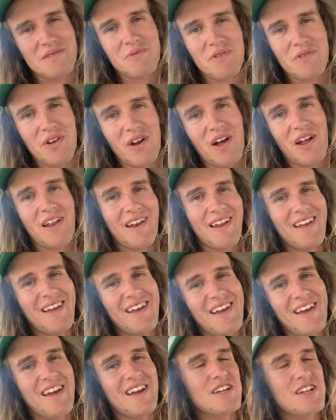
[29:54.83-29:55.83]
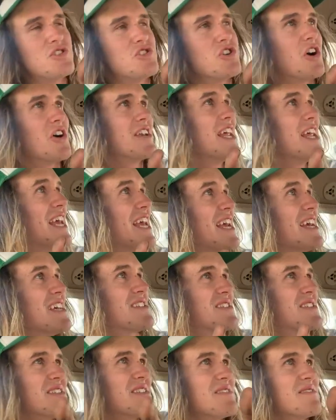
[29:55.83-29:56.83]
We've got John
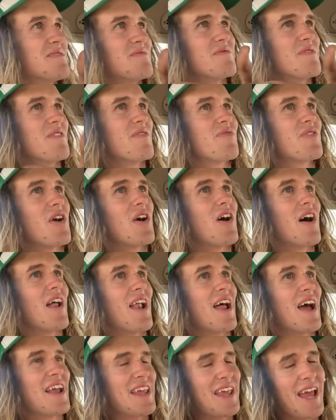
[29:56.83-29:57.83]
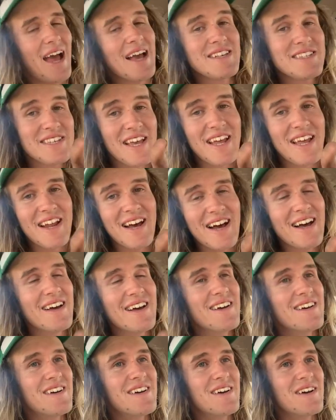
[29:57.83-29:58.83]
Deere's, we've got a case header,
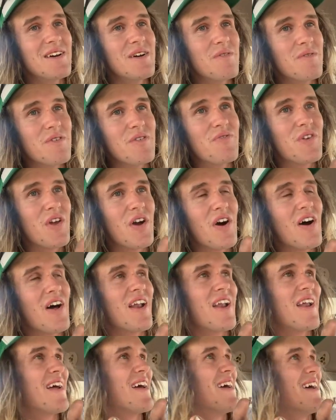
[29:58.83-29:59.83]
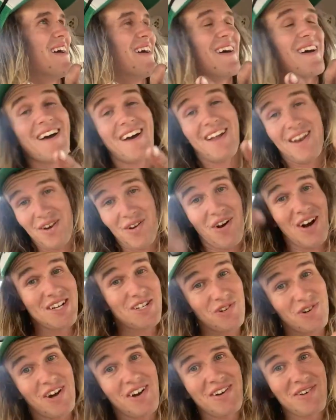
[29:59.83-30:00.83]
we've got a
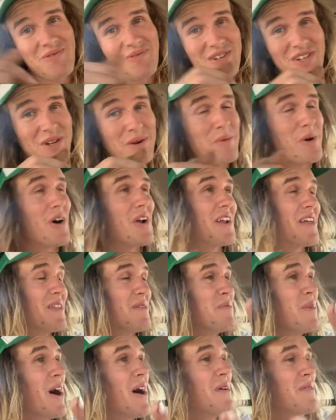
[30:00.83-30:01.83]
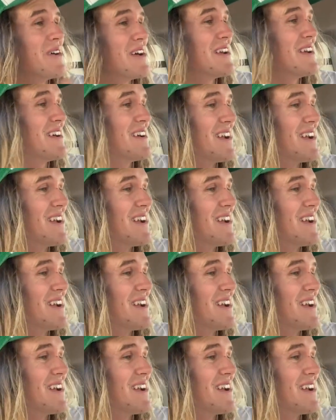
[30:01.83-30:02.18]
Nitro, which I'm on at the moment.